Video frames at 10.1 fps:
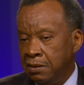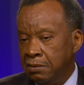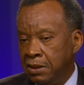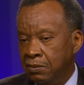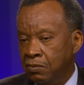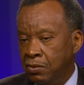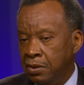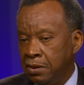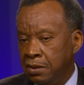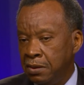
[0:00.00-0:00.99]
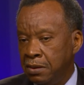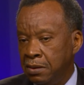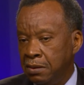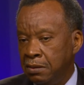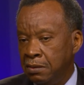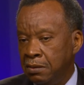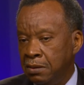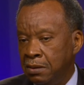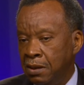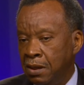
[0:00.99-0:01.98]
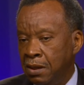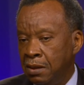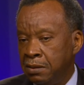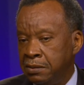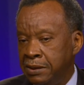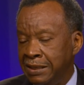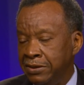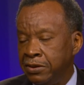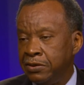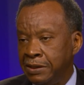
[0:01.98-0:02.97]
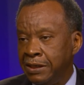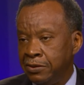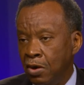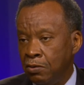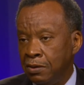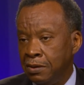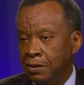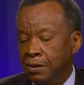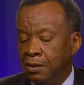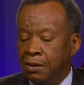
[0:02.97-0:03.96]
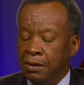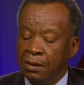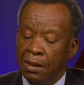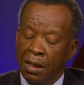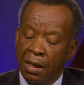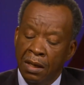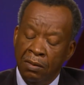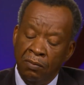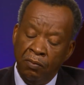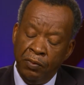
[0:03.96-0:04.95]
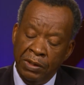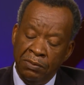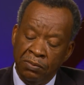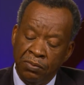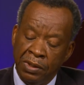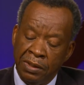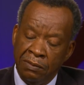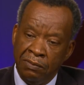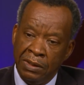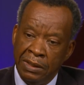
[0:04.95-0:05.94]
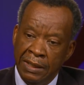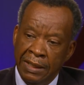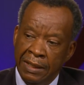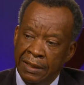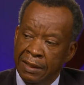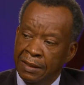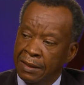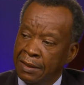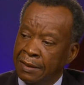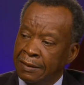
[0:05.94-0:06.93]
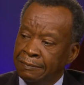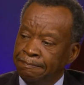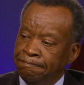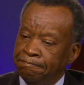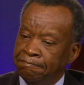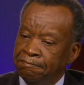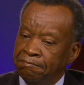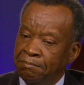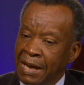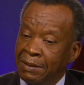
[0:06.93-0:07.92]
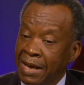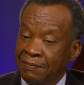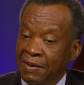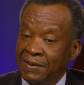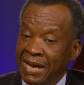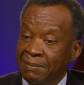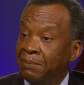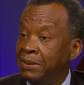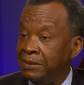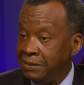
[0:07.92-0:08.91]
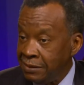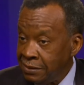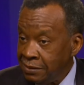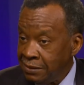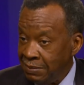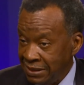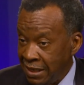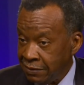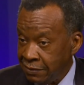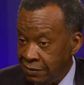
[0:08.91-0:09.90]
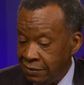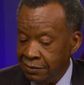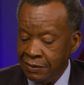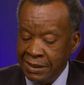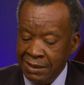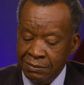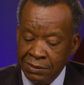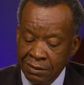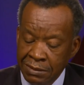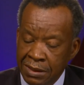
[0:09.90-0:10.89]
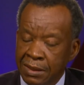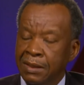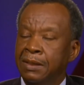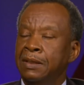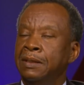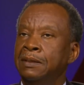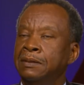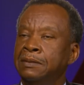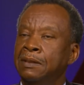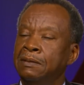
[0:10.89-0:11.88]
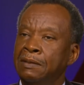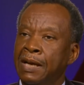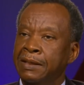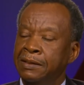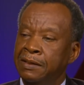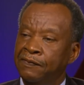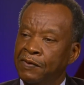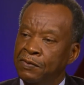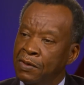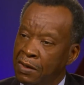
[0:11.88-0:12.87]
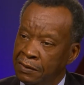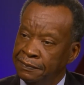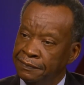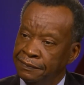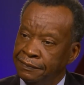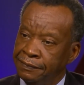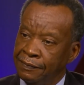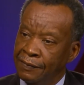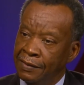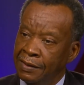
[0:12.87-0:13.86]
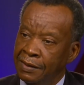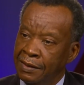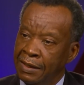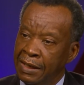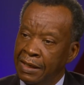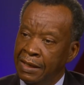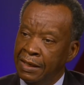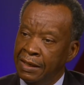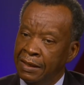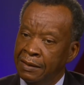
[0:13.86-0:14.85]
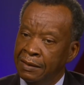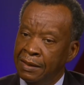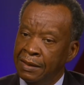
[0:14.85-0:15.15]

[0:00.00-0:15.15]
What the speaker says: didn't work 10 years then total. We was working one day and I probably got my business to McDonald's, so he gave it to me. So I get this phone call and